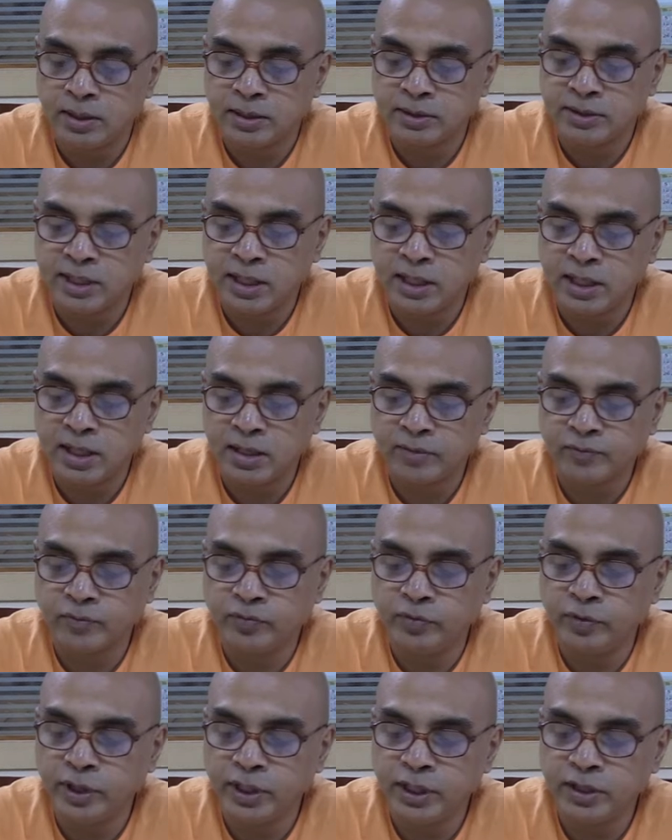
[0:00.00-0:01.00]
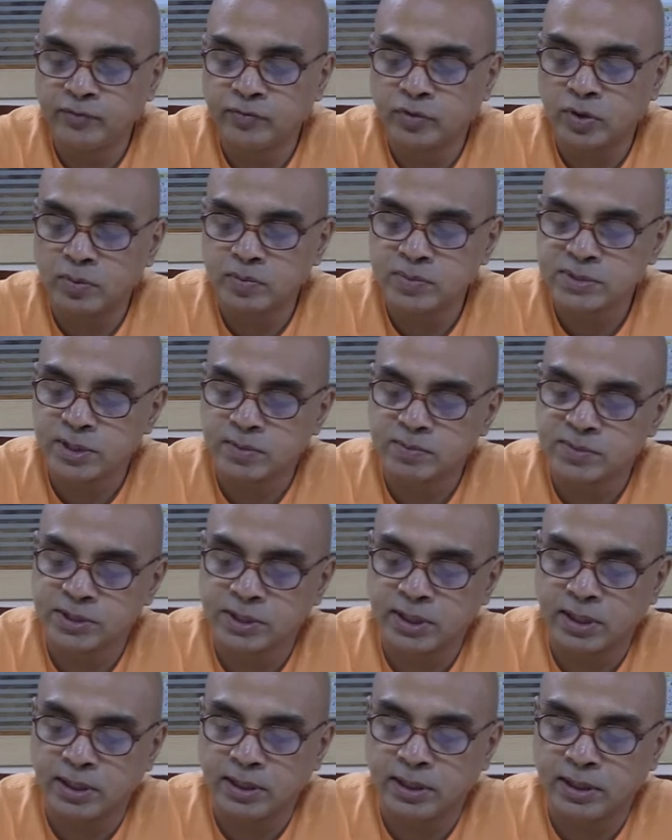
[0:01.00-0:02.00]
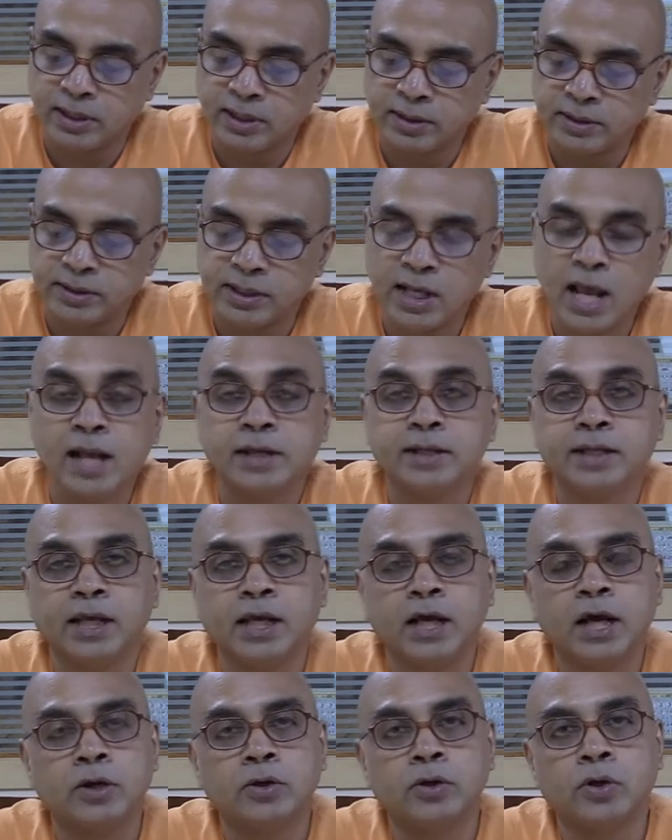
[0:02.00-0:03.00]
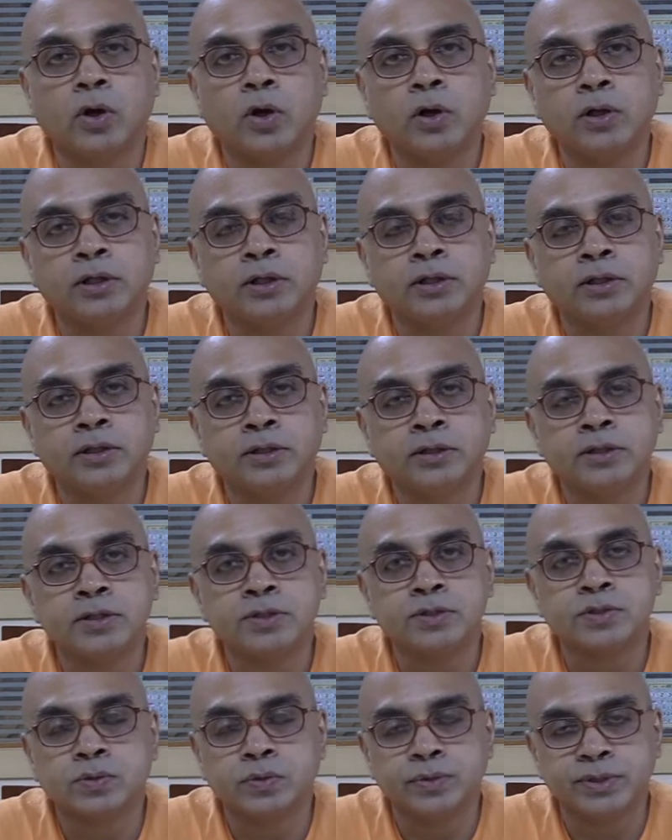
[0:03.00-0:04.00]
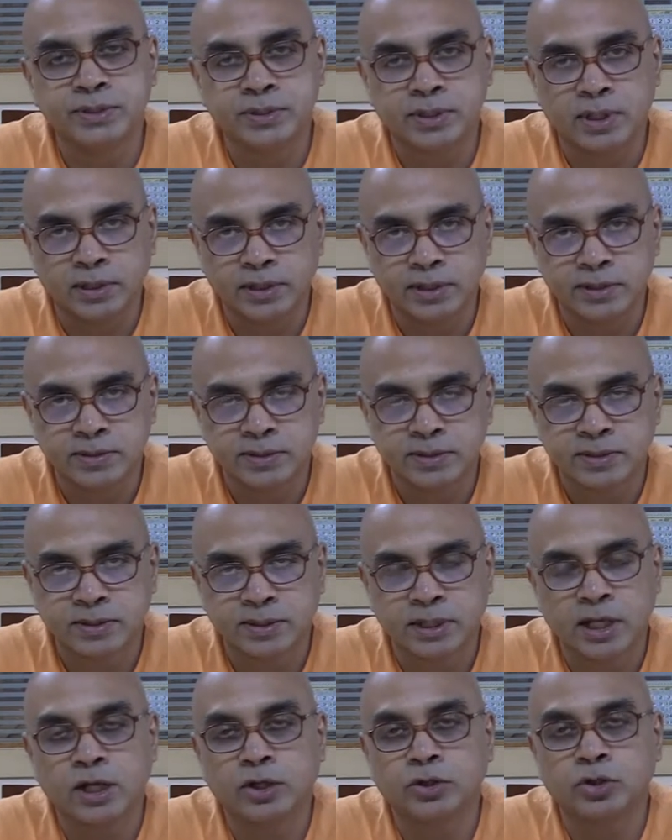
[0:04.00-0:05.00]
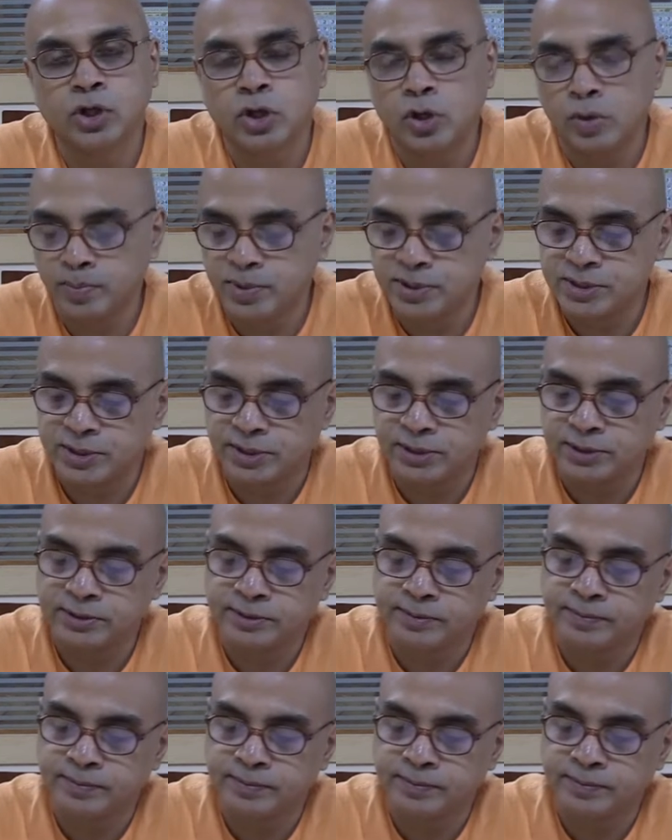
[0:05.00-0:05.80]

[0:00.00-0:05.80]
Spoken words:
They are freed from samsara. They are not suicides. They are the opposite.